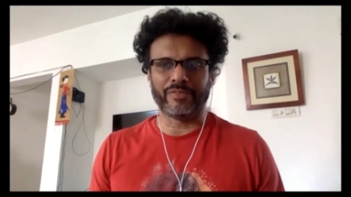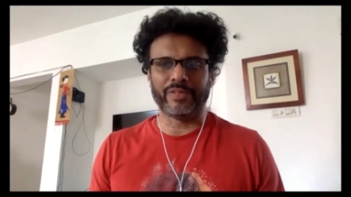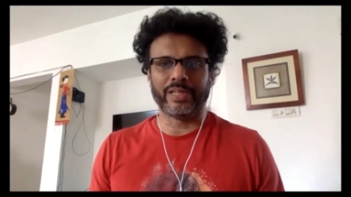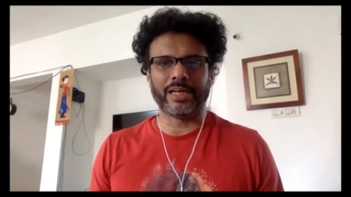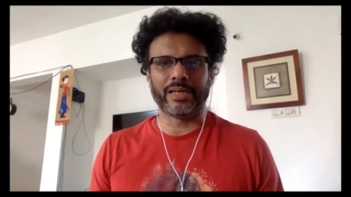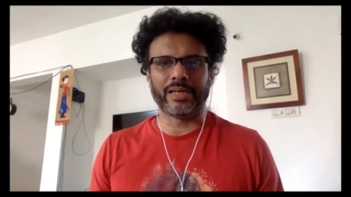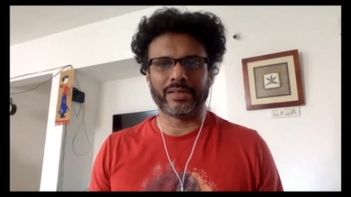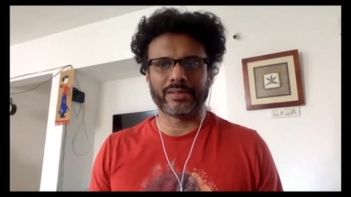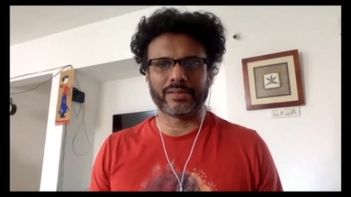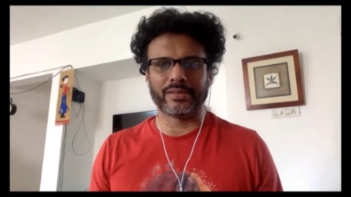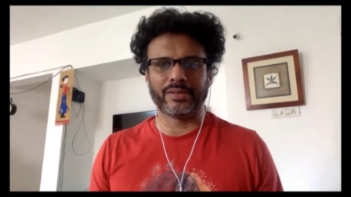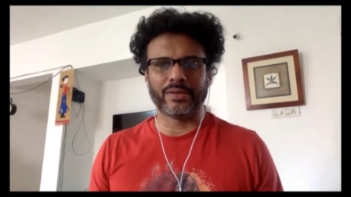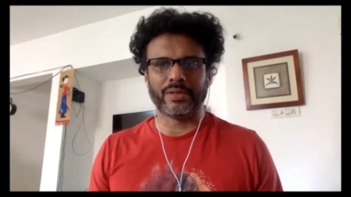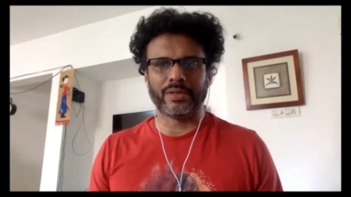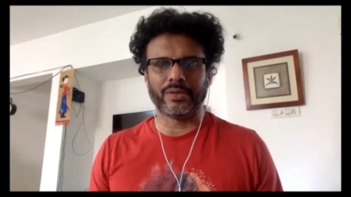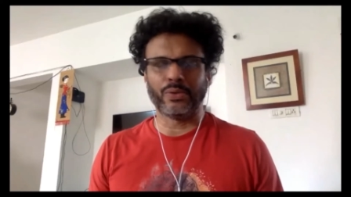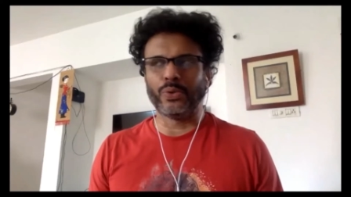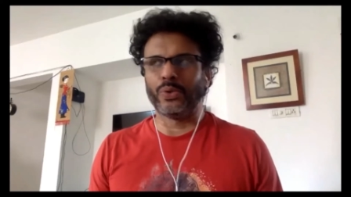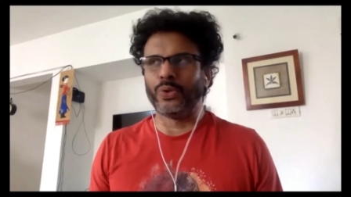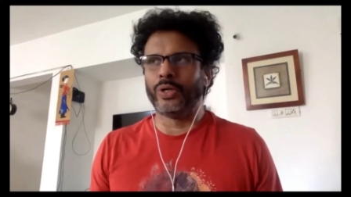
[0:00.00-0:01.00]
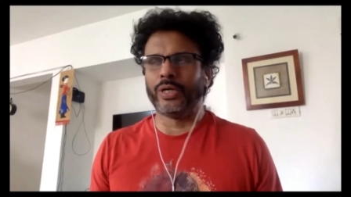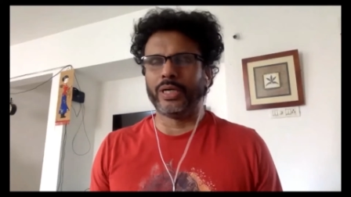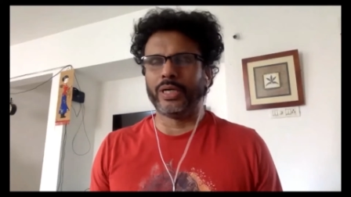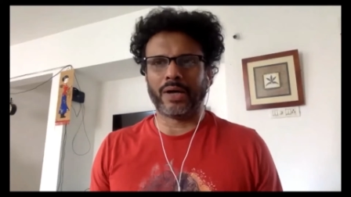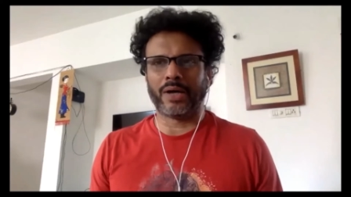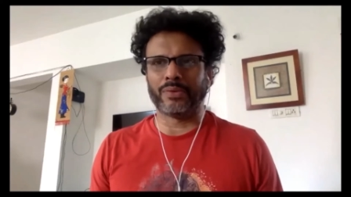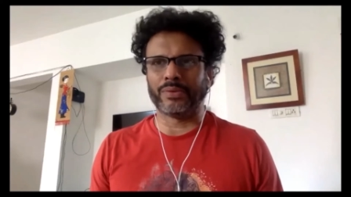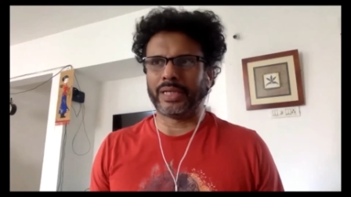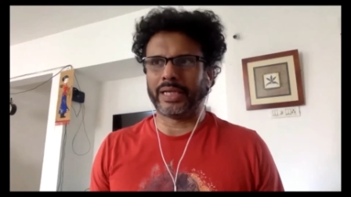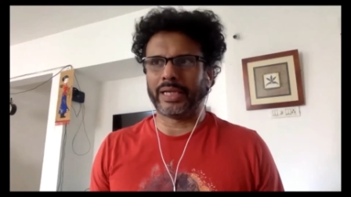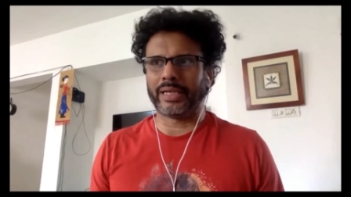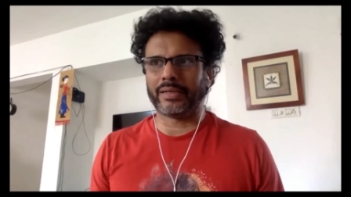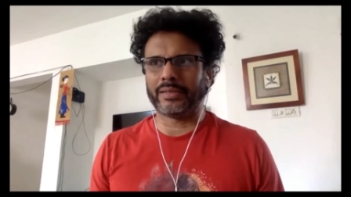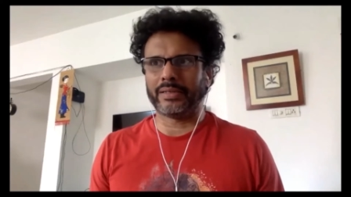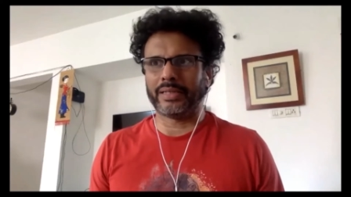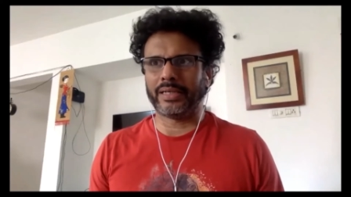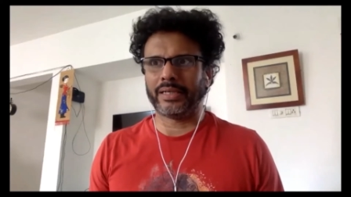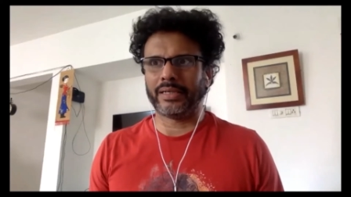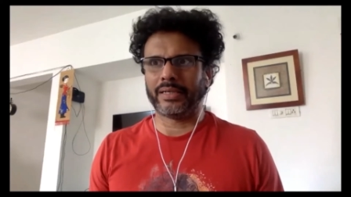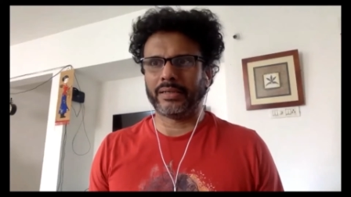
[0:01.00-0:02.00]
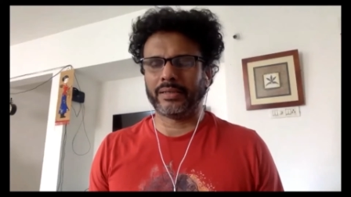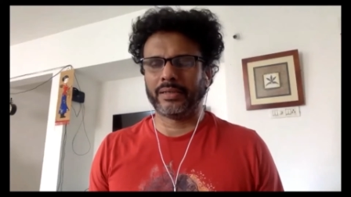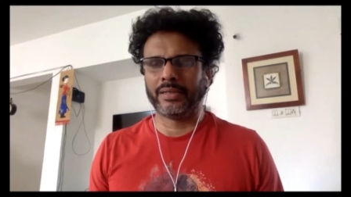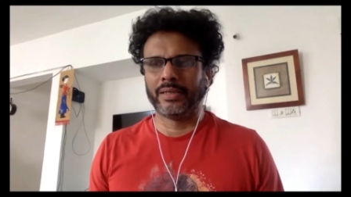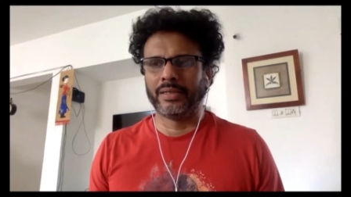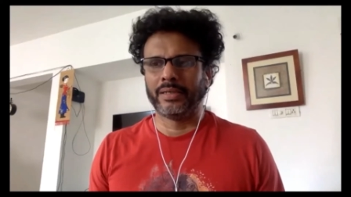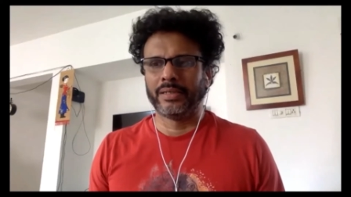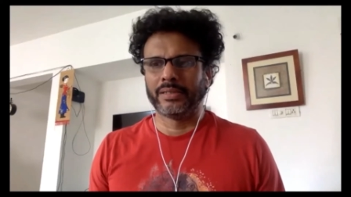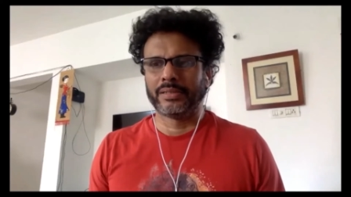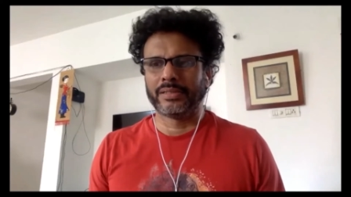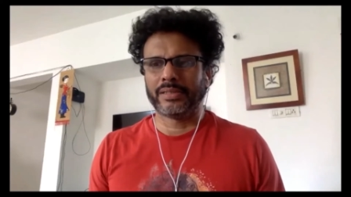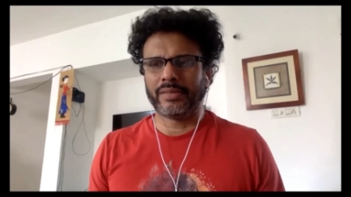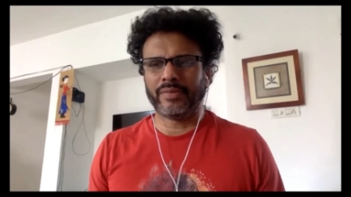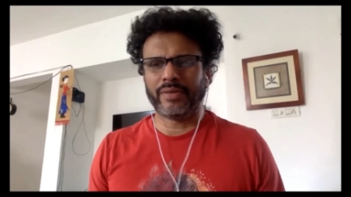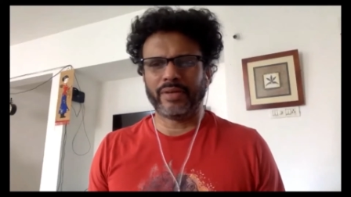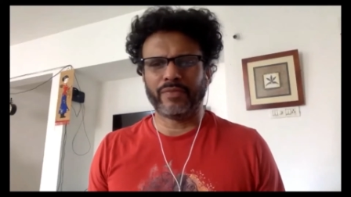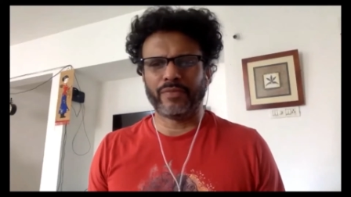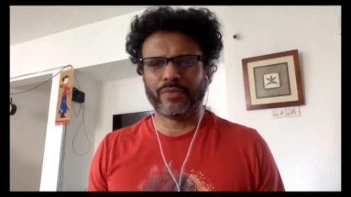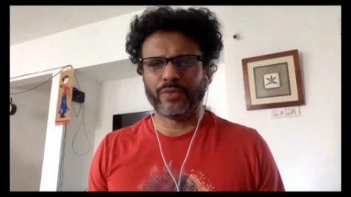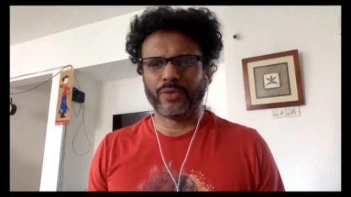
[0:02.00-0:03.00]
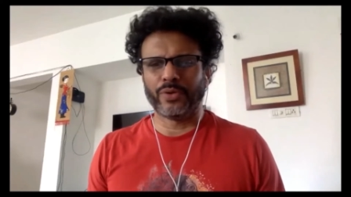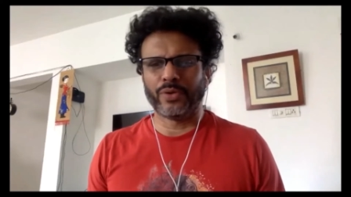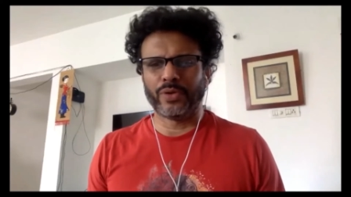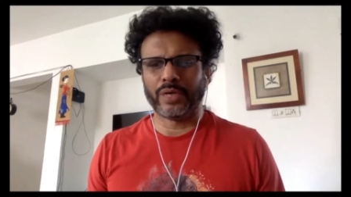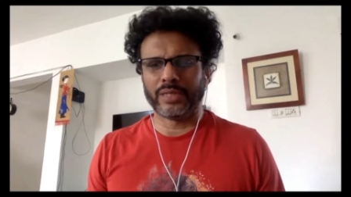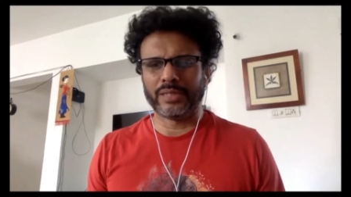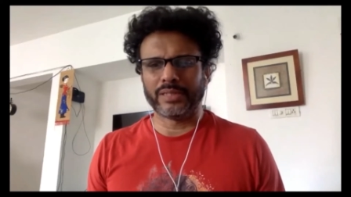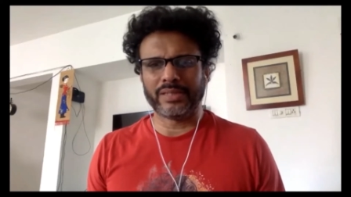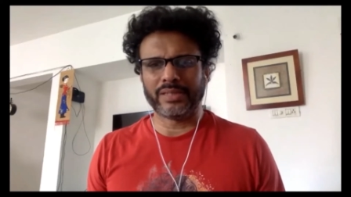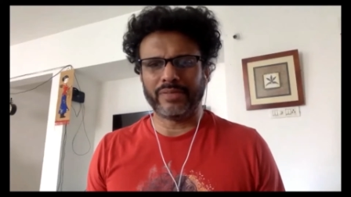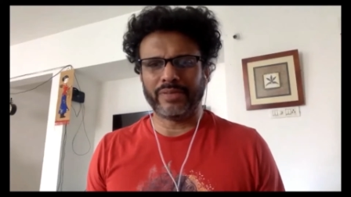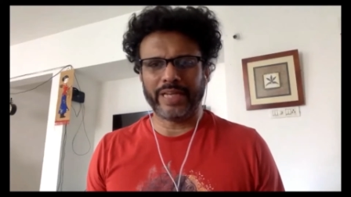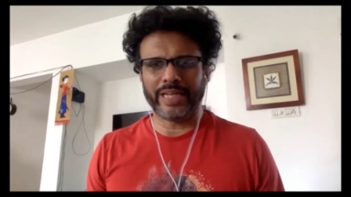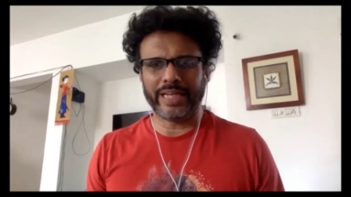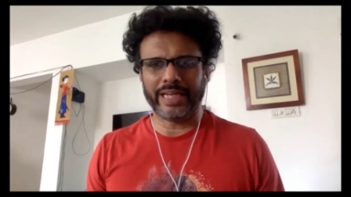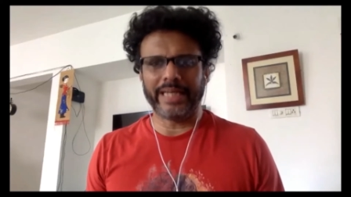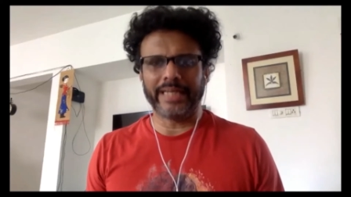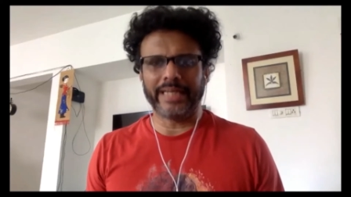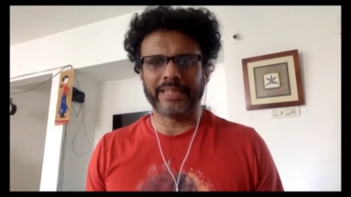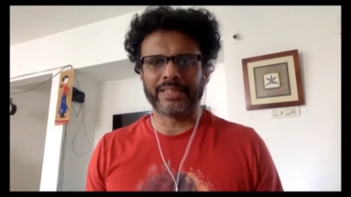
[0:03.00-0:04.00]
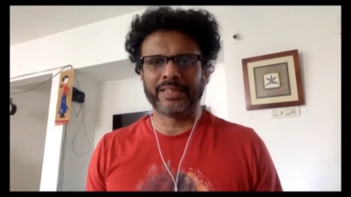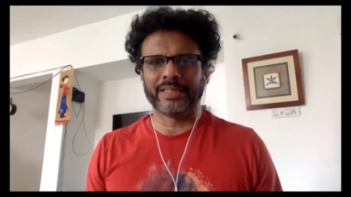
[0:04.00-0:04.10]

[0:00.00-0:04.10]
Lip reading: They are old now, like they are 74 and 78.